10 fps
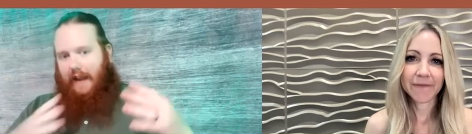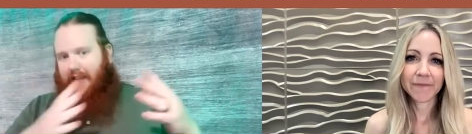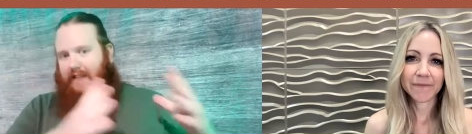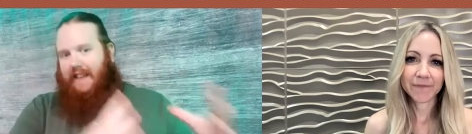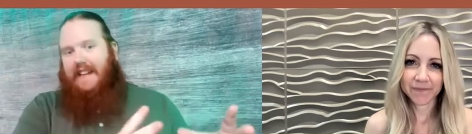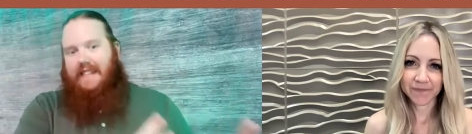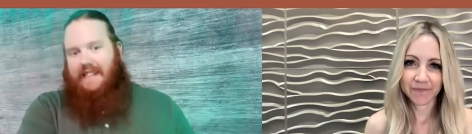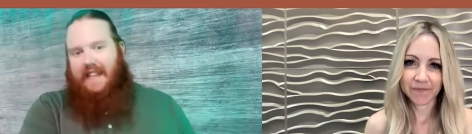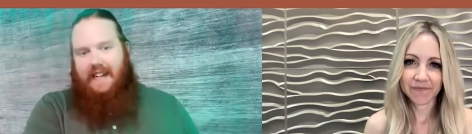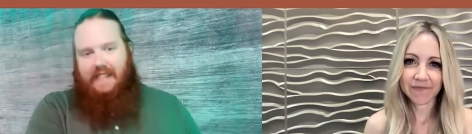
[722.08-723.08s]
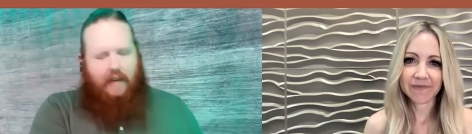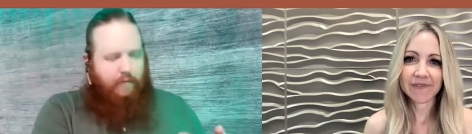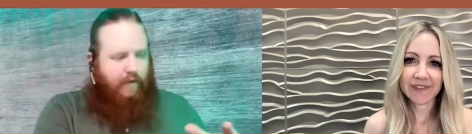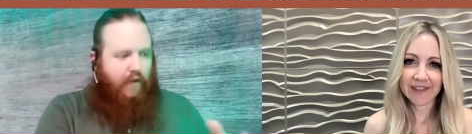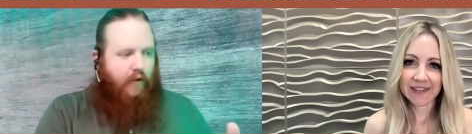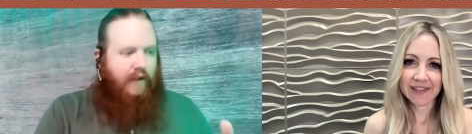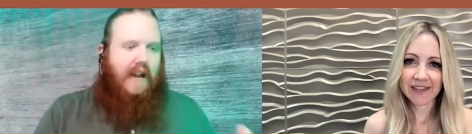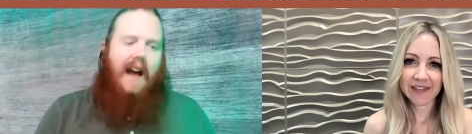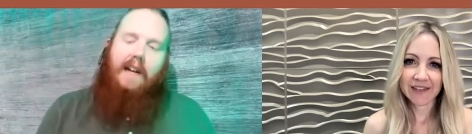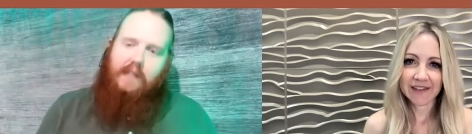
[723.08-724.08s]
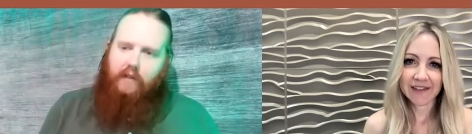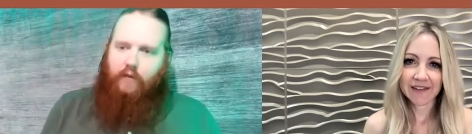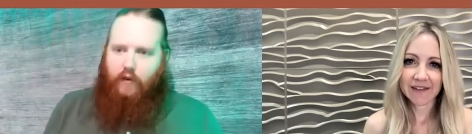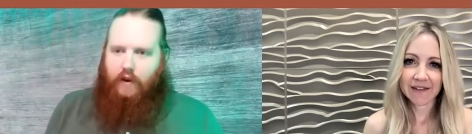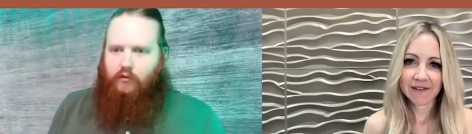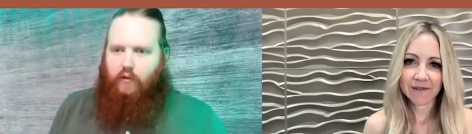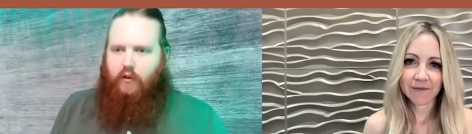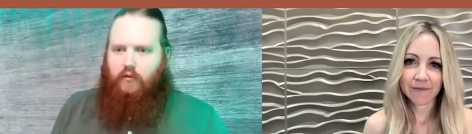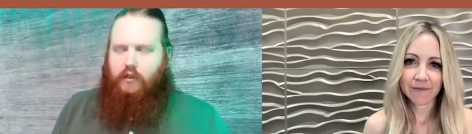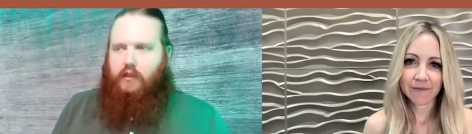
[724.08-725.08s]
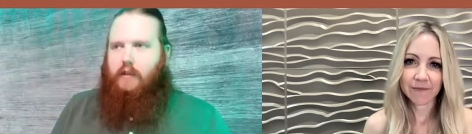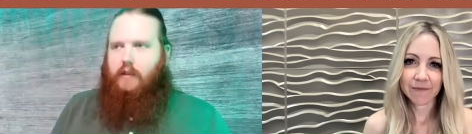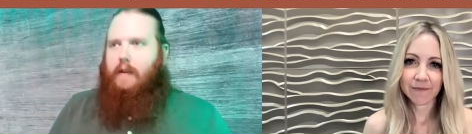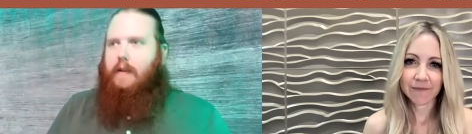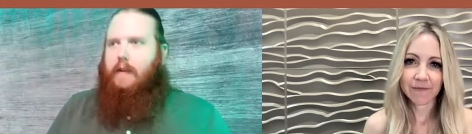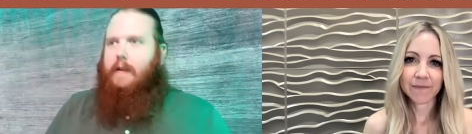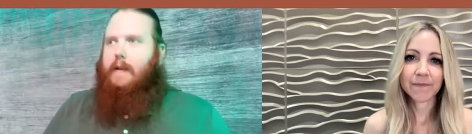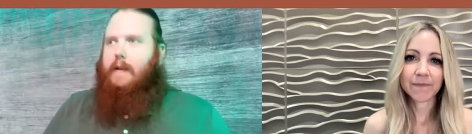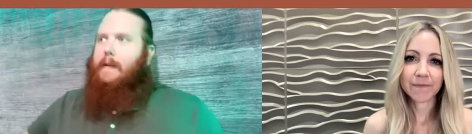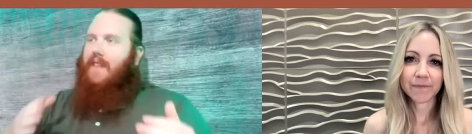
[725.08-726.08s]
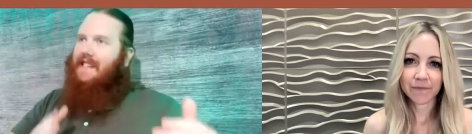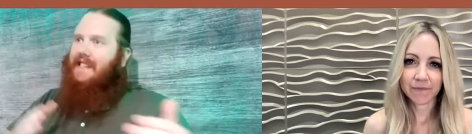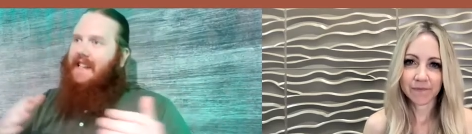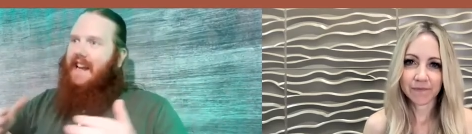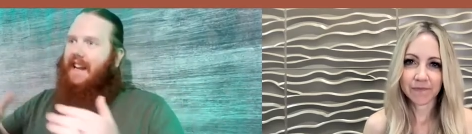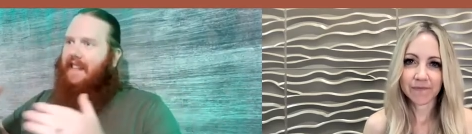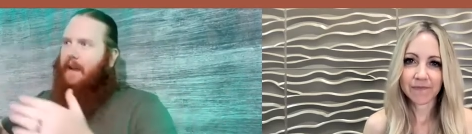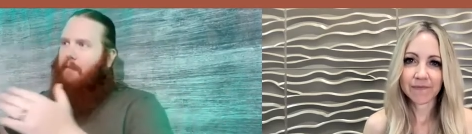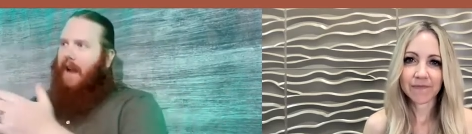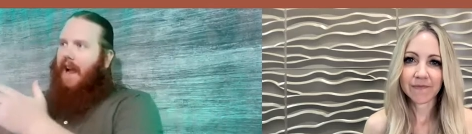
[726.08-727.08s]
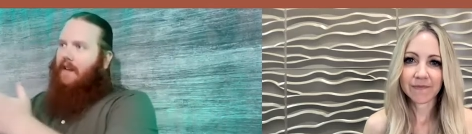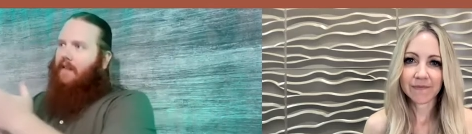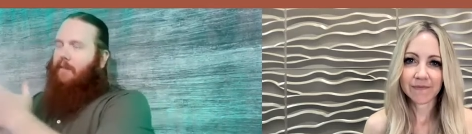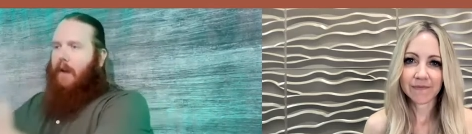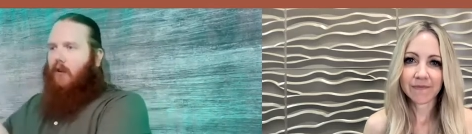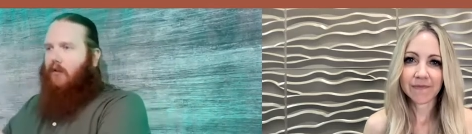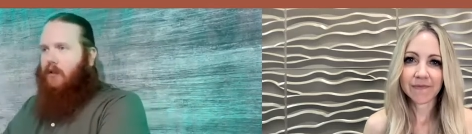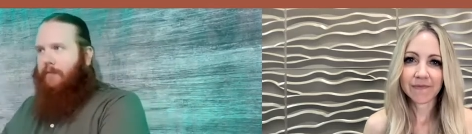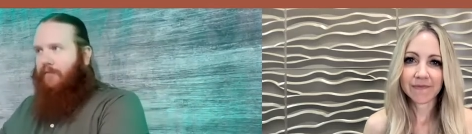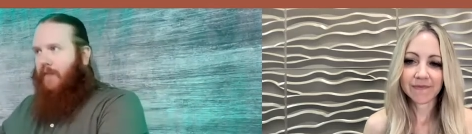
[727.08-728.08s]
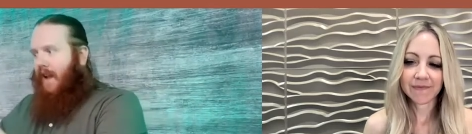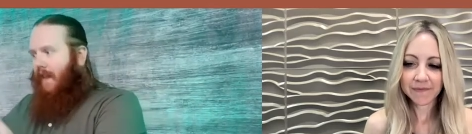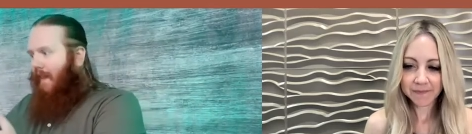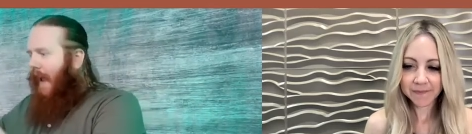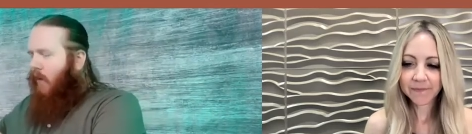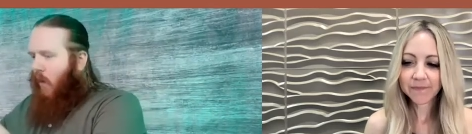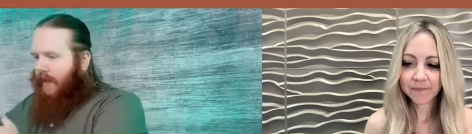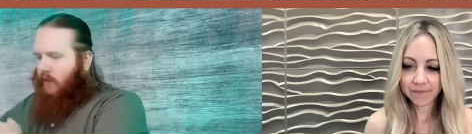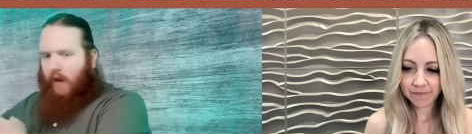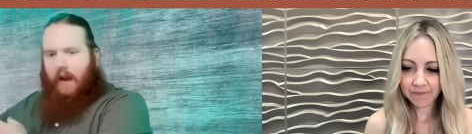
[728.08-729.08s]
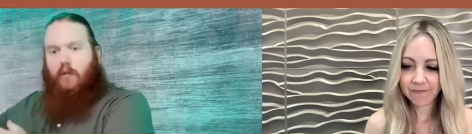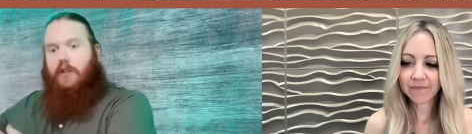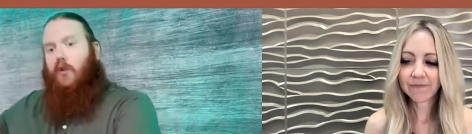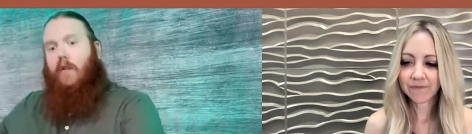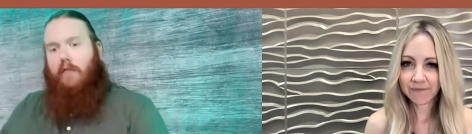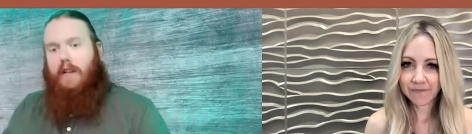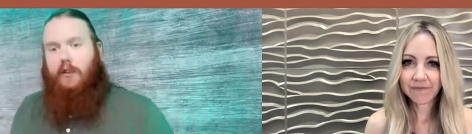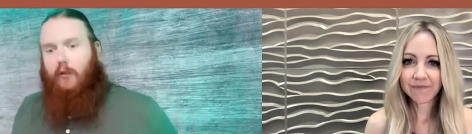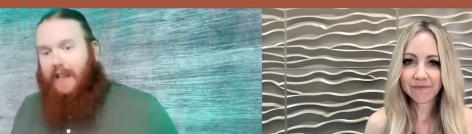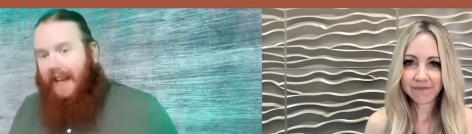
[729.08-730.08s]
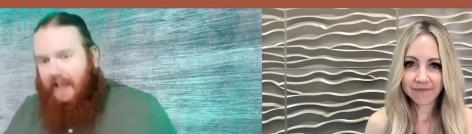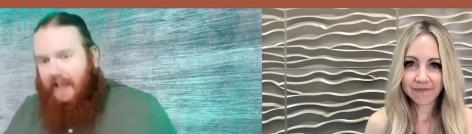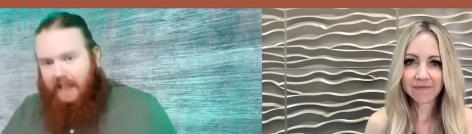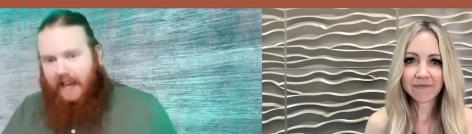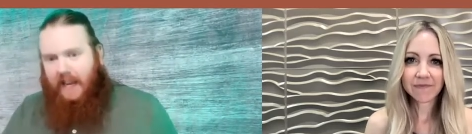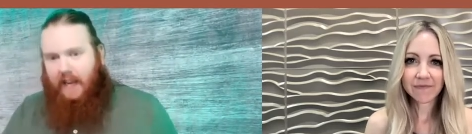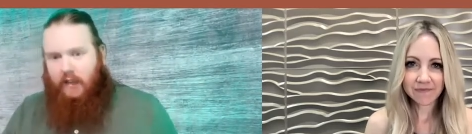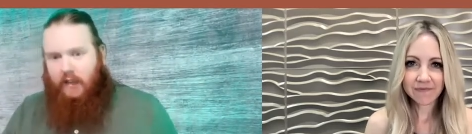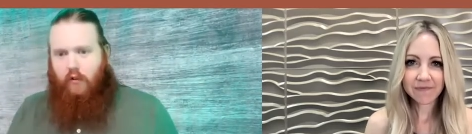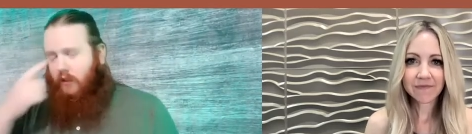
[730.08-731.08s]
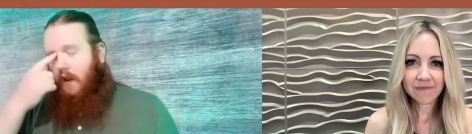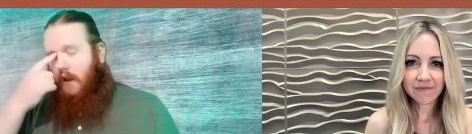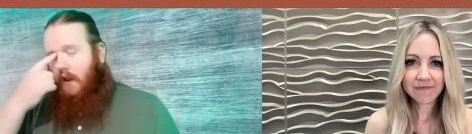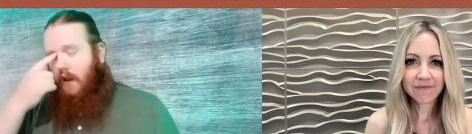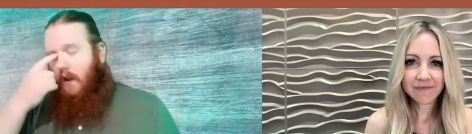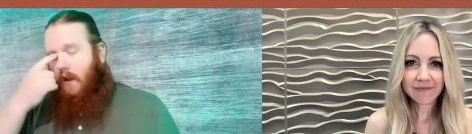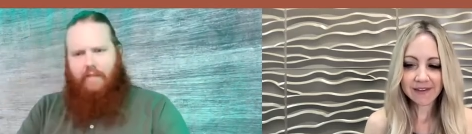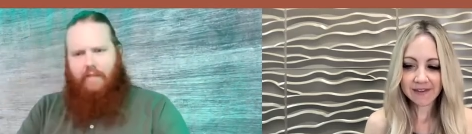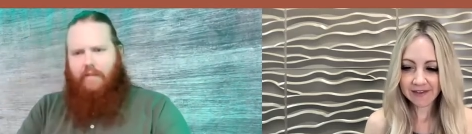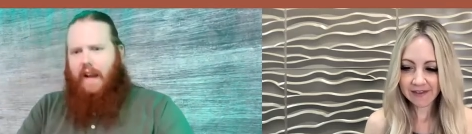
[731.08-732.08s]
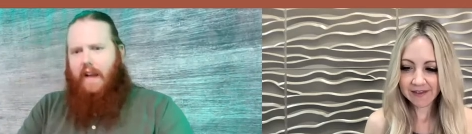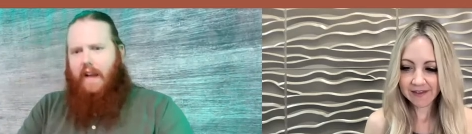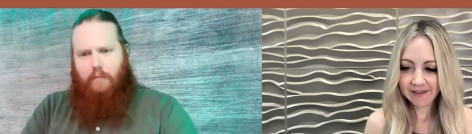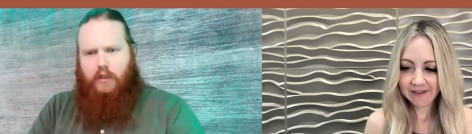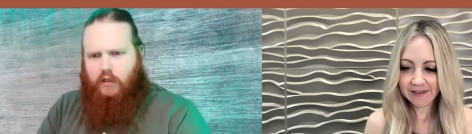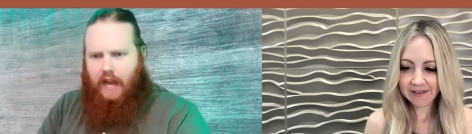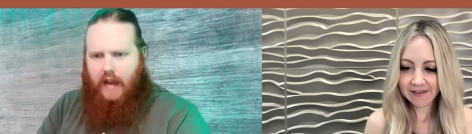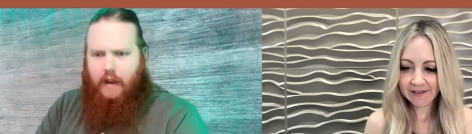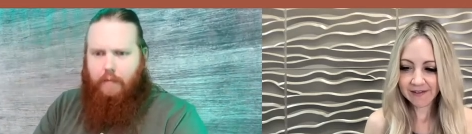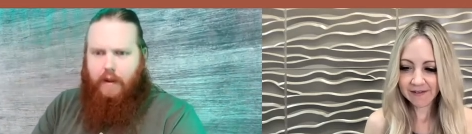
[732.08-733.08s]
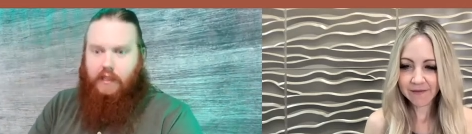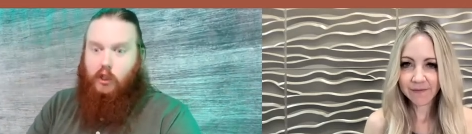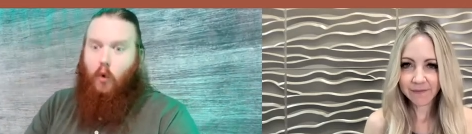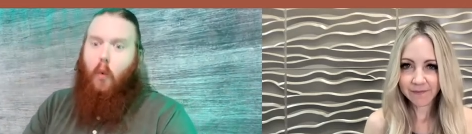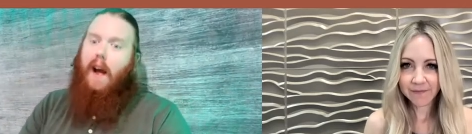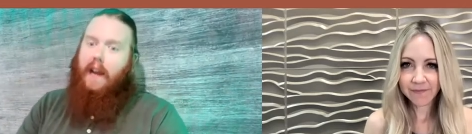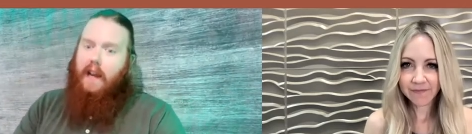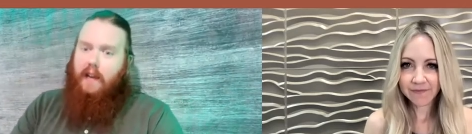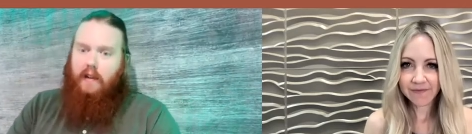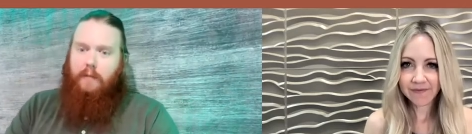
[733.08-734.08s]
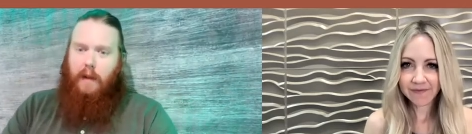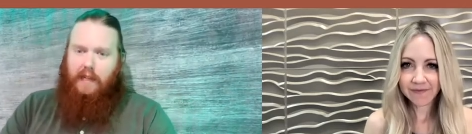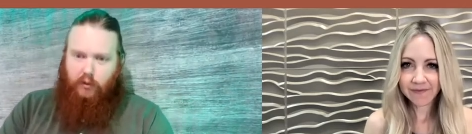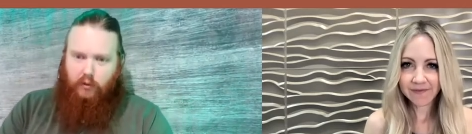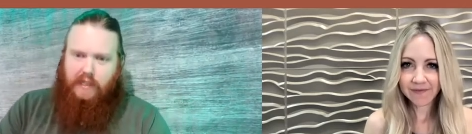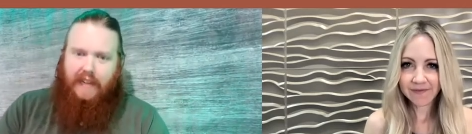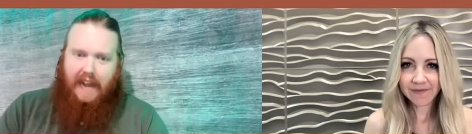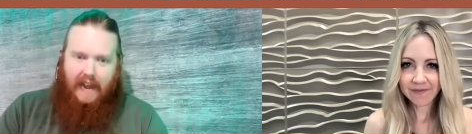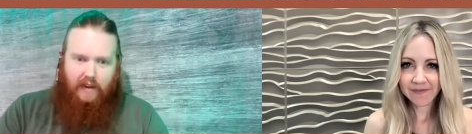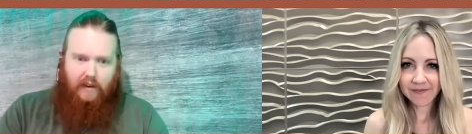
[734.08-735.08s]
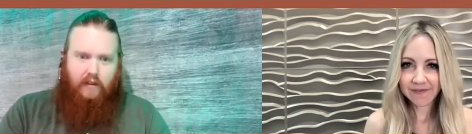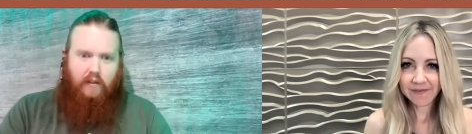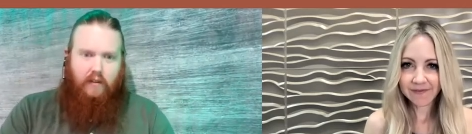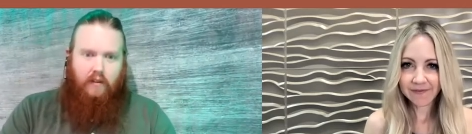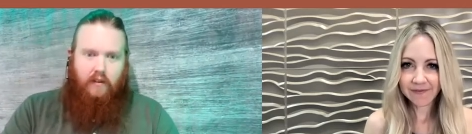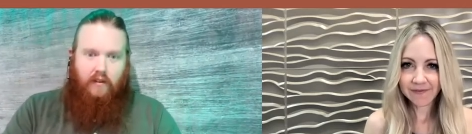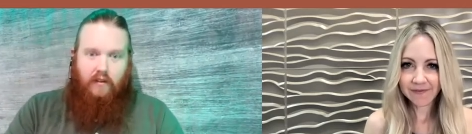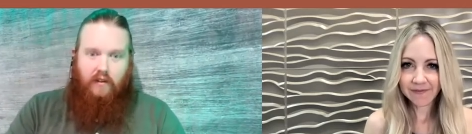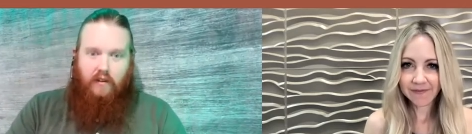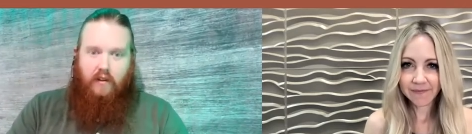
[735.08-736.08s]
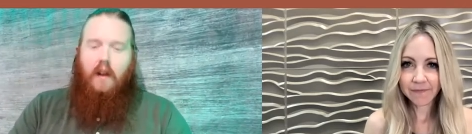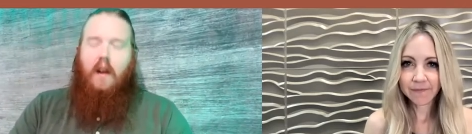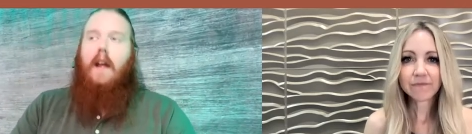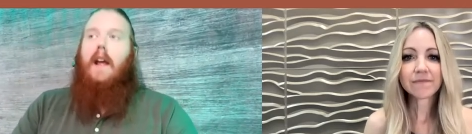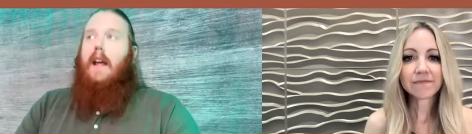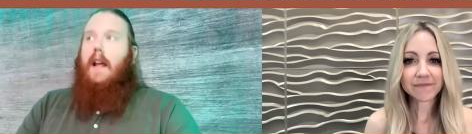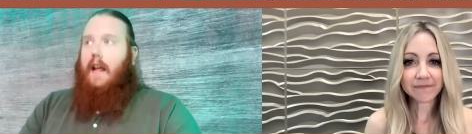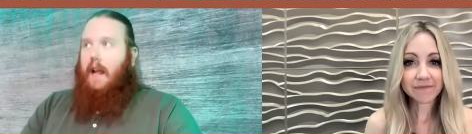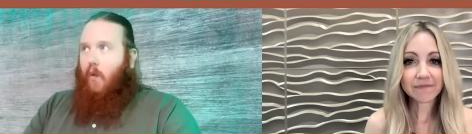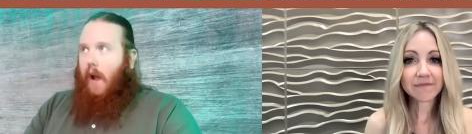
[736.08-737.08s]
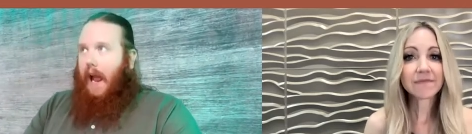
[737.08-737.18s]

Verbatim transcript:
Speaker 1: it, it's these things that can be very toxic for introverts and seeing them kind of build. Likewise, when I was doing research into introverts, one of my favorite books of all time is Quiet by Susan Cain. Mm.